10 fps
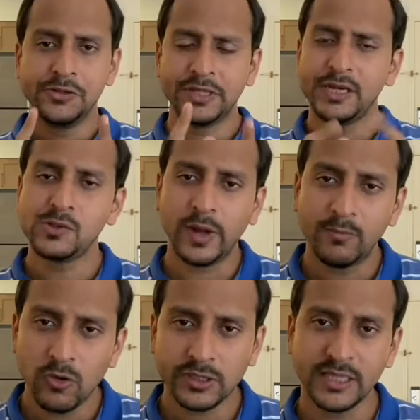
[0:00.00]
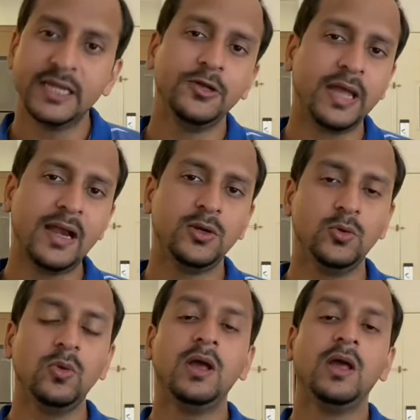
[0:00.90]
there is one more thing that you can
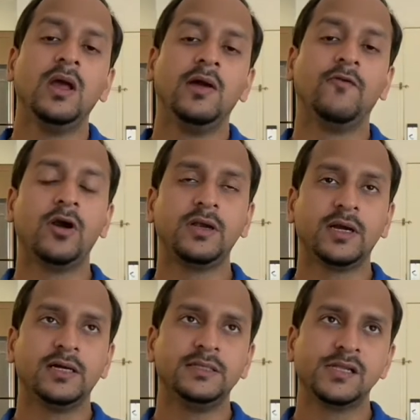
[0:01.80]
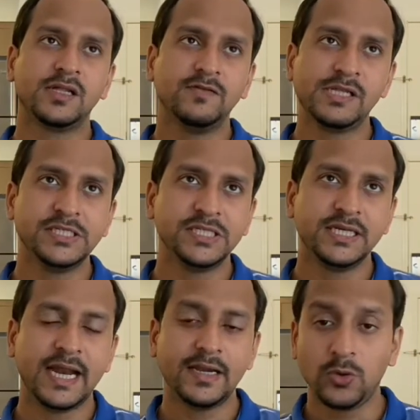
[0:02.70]
do. What the service
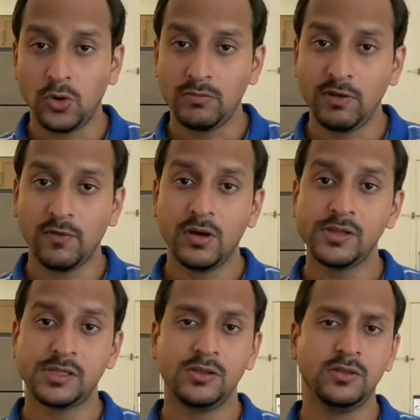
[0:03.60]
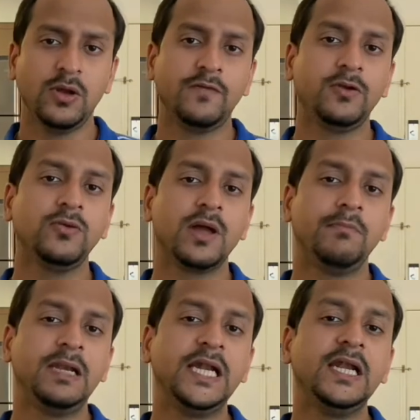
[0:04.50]
engineer had told me was, you have to
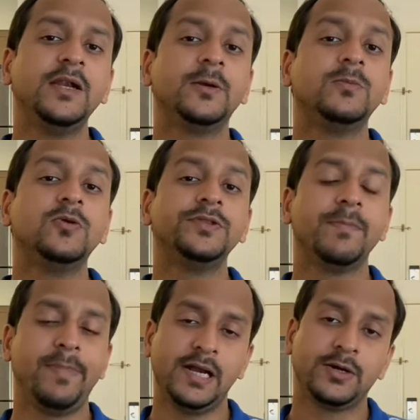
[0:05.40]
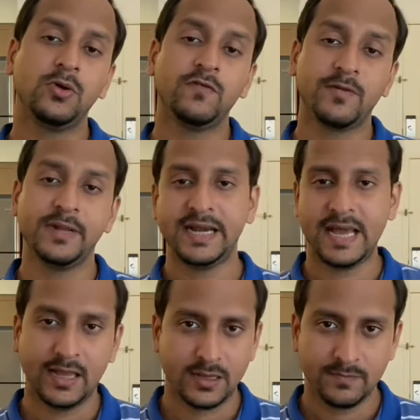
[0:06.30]
completely remove the petrol from the
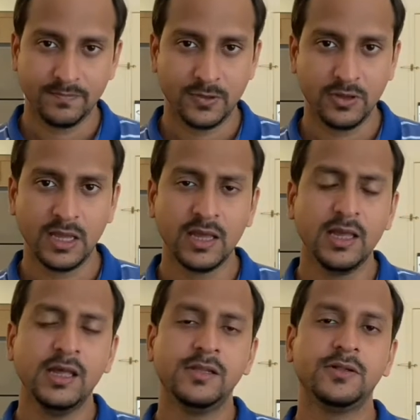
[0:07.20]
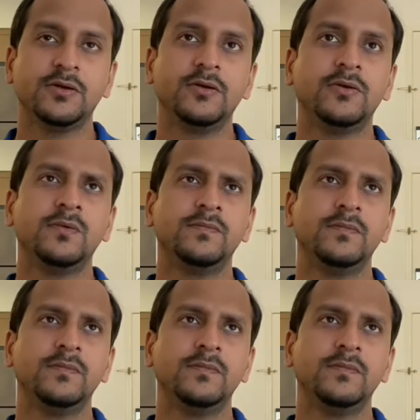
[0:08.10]
tank. Okay, so